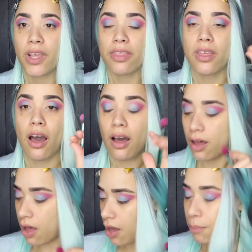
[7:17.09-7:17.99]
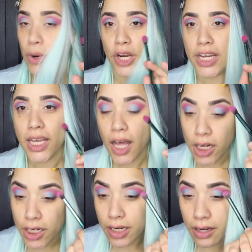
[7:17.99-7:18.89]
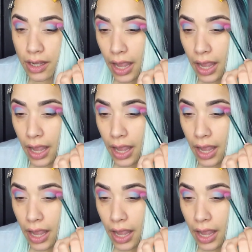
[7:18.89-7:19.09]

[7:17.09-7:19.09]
the burgundy color,